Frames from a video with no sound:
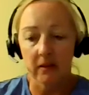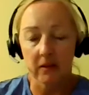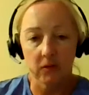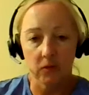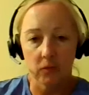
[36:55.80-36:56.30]

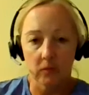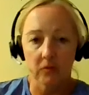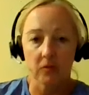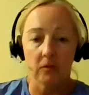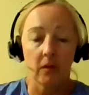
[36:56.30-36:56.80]
you
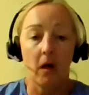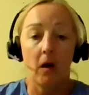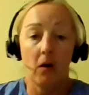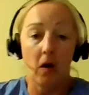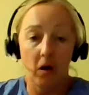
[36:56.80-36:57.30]

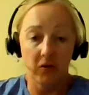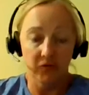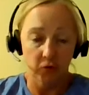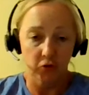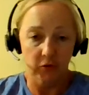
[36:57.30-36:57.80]

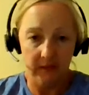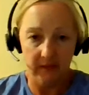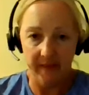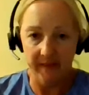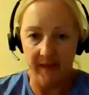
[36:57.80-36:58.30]
also shouldn't
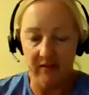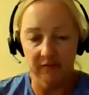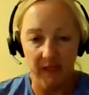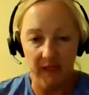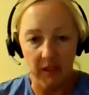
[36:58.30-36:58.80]
let that
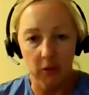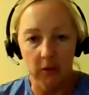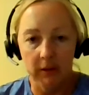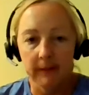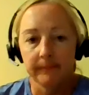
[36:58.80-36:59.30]
define you.
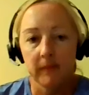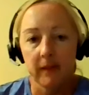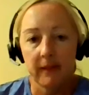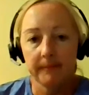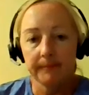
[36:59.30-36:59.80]

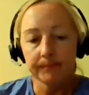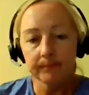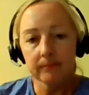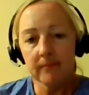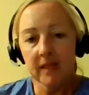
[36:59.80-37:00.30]

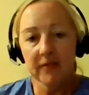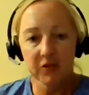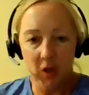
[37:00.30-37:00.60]
There's